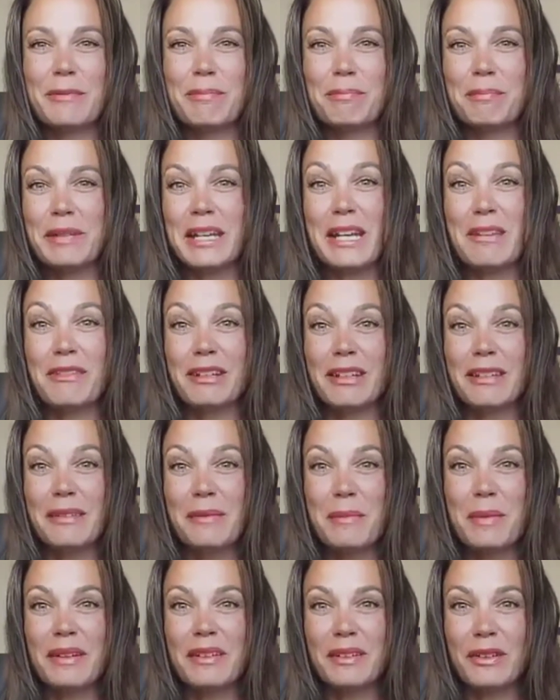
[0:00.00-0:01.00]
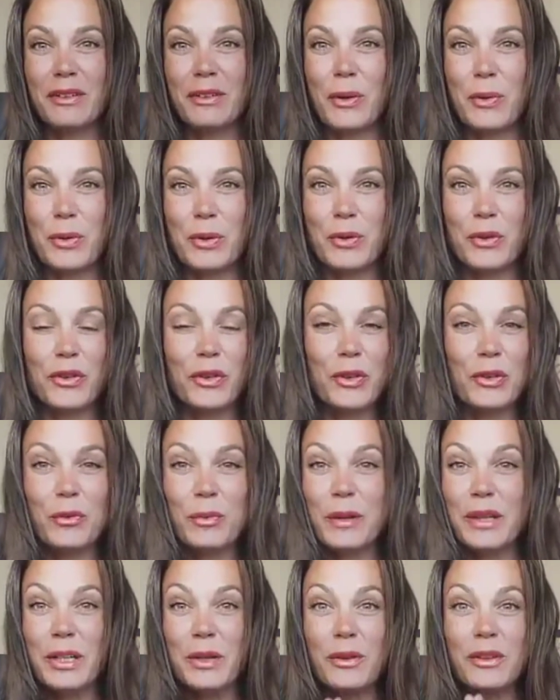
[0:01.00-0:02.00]
even business owners who have
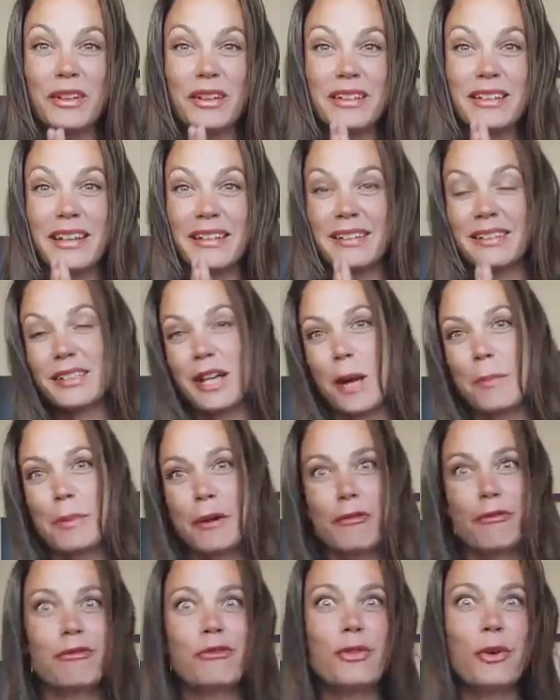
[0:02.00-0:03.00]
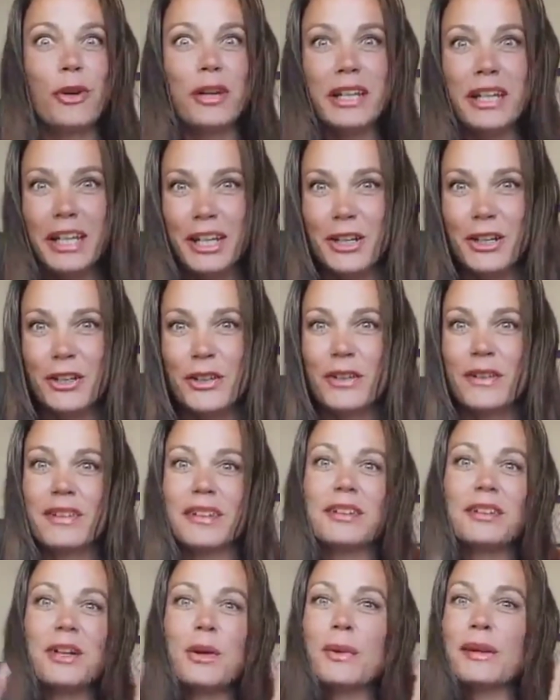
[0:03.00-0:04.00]
been using desktop for years
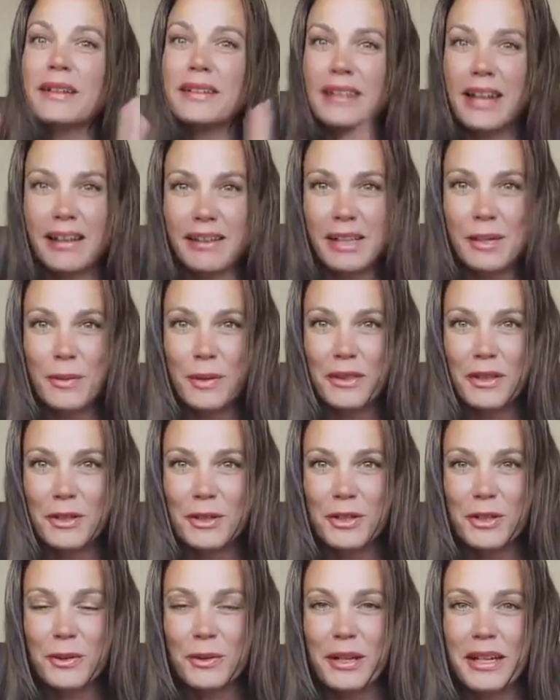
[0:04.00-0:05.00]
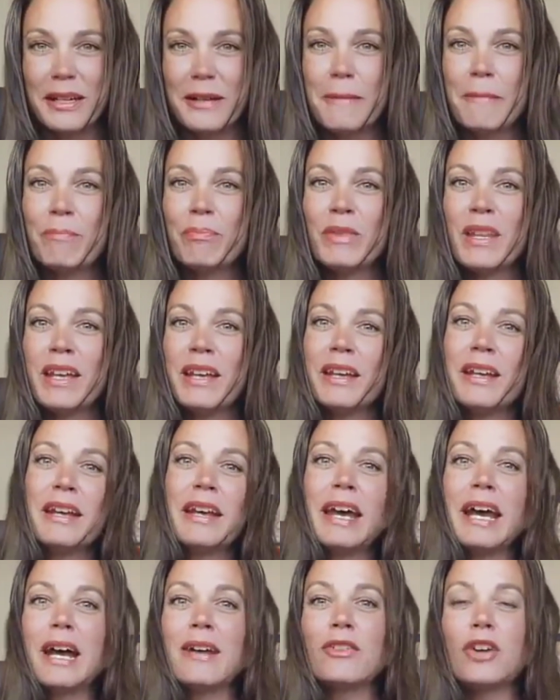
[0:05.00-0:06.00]
and know exactly what they're doing
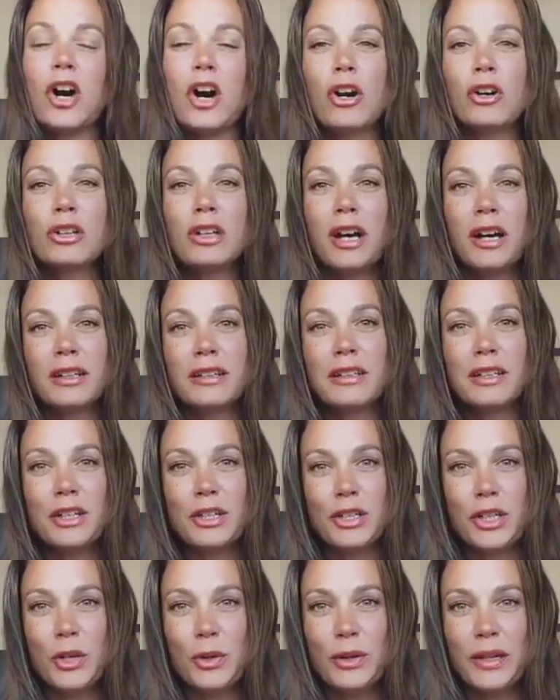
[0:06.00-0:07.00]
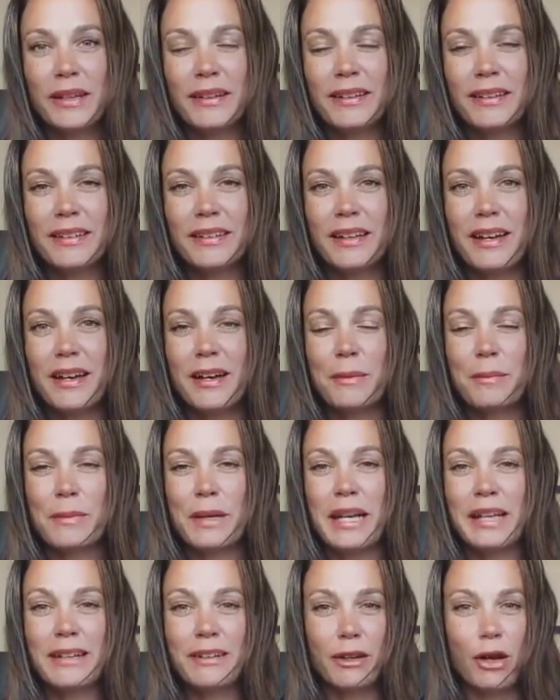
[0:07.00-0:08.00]
have all gotten a notice.
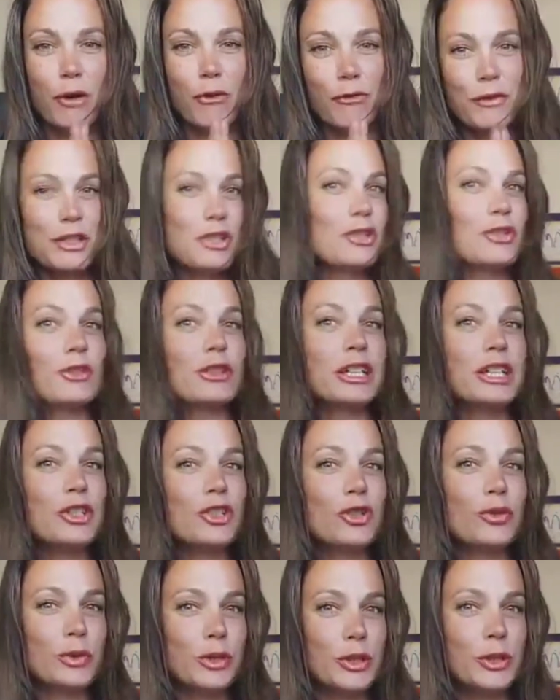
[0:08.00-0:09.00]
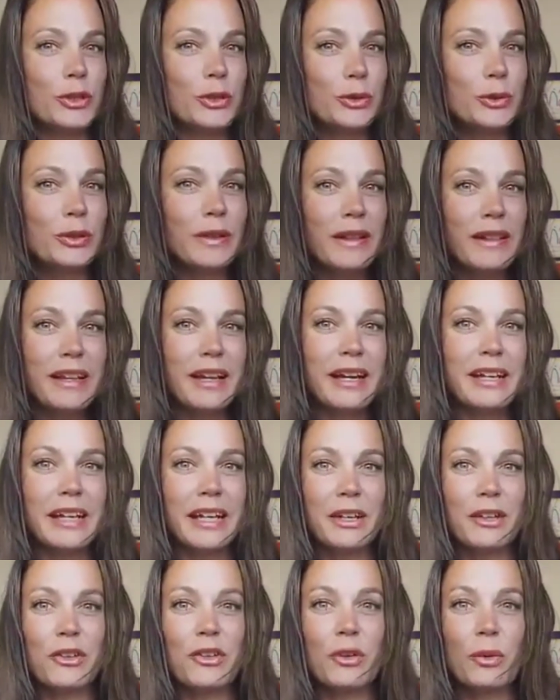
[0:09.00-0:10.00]
It's officially true that
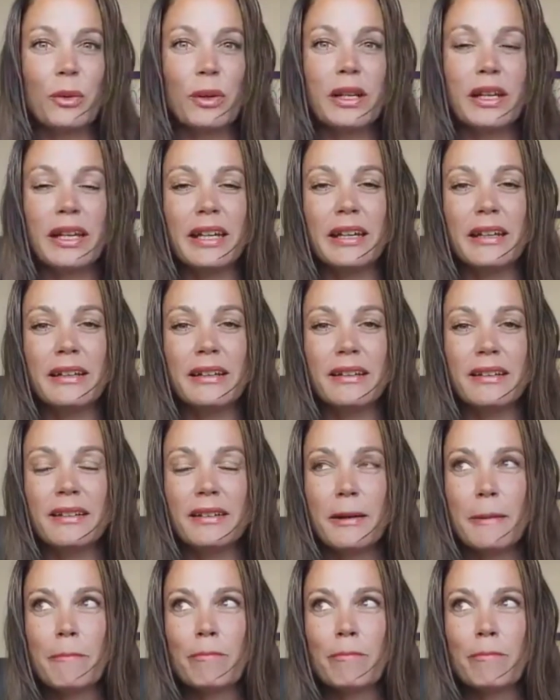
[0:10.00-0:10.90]
Intuit is